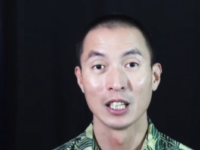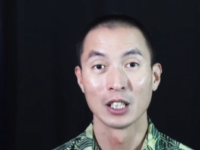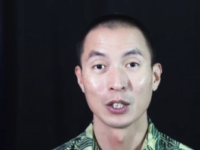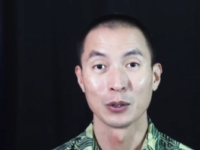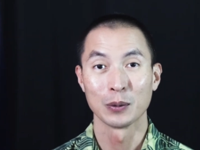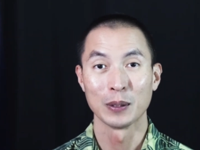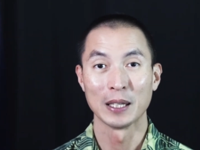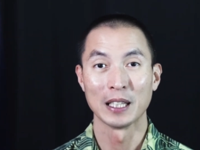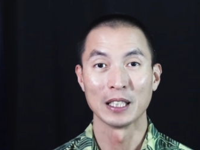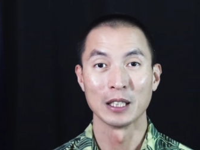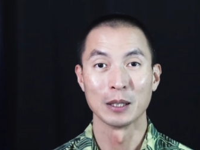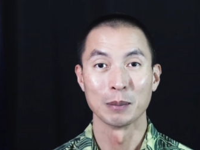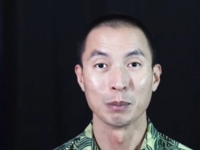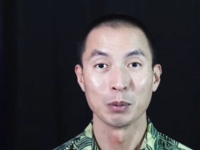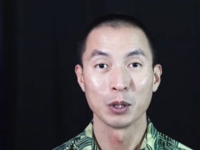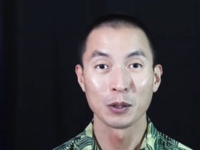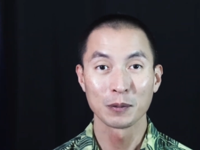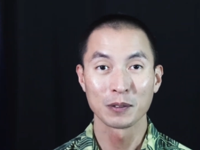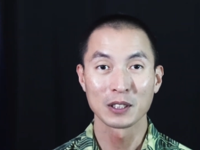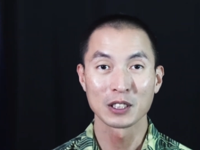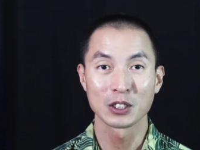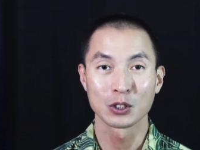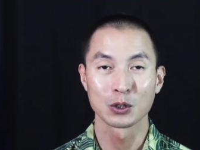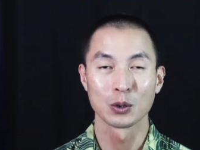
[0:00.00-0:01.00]
creating the
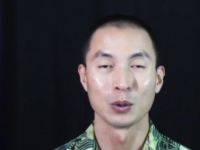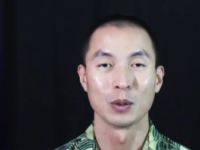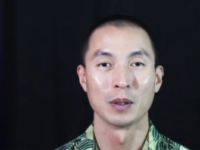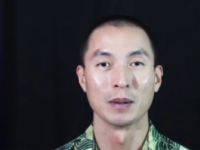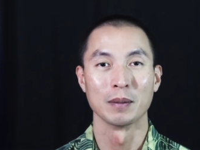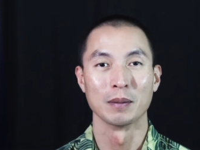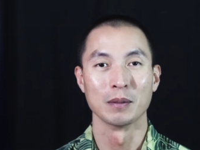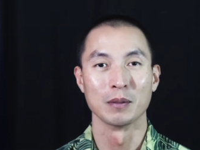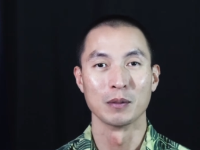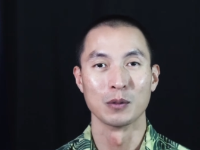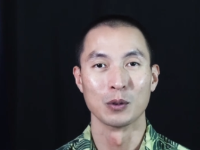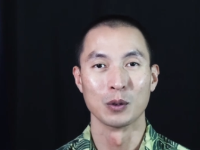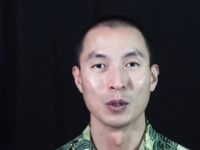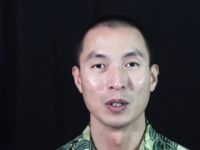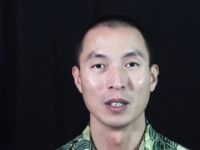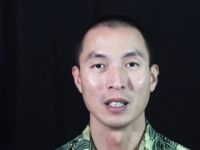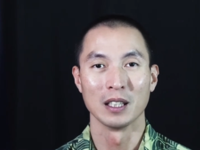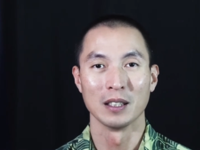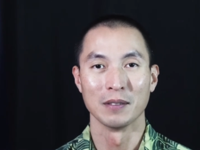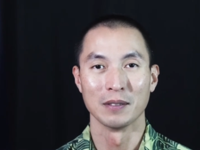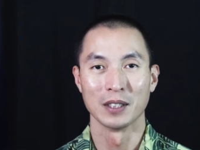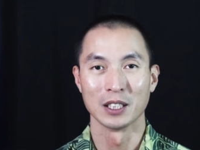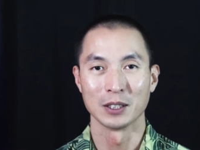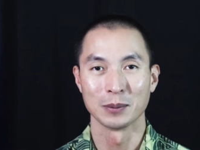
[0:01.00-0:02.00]
perfect storm for
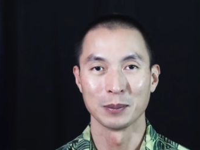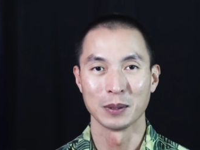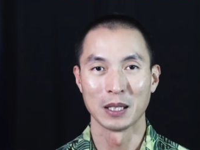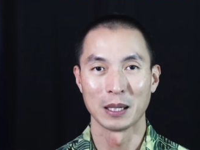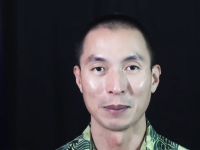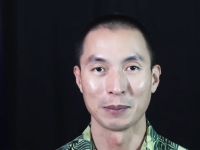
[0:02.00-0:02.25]
investment